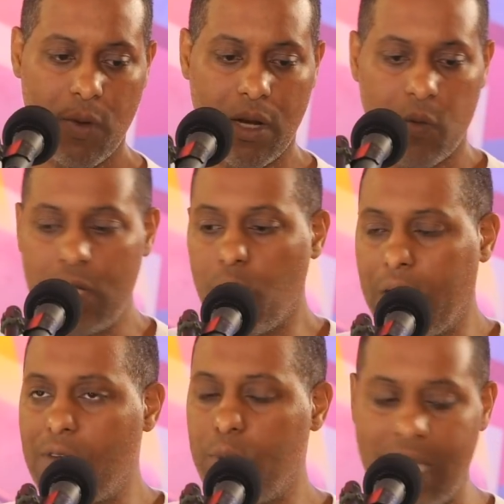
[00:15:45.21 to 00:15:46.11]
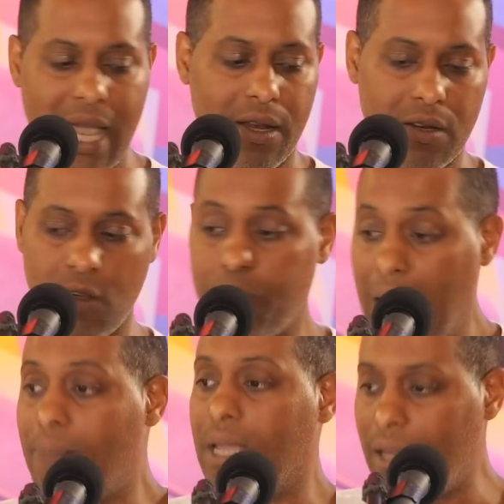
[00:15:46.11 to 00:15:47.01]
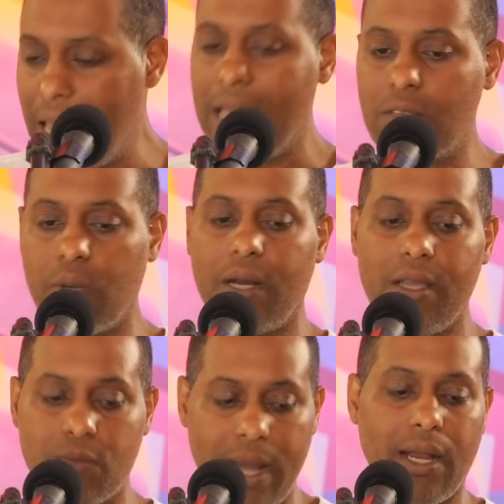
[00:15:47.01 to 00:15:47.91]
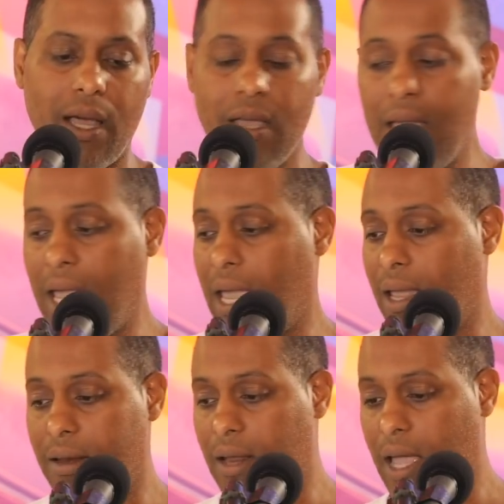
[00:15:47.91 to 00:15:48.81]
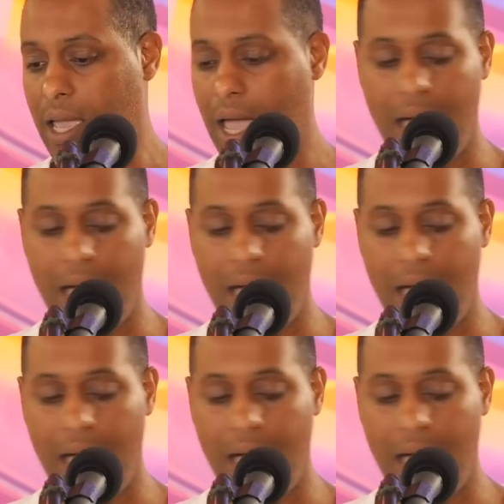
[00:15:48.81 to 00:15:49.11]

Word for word: We, you know, we yeah. do whatever we can to do. But I mean, it is what it is right now. And